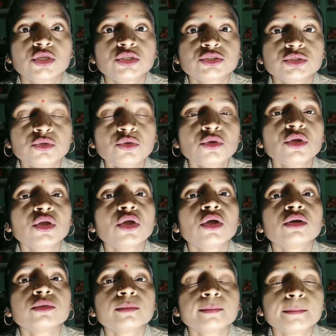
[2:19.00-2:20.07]
So
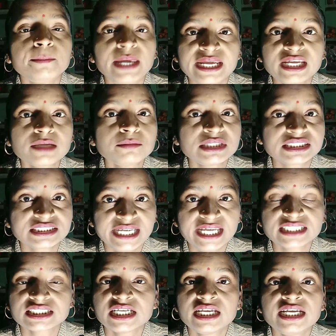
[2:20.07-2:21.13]
making
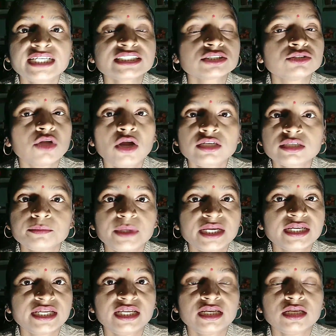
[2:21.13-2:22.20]
mistakes, it's not a
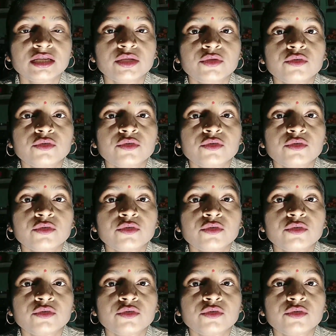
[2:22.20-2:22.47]
big deal.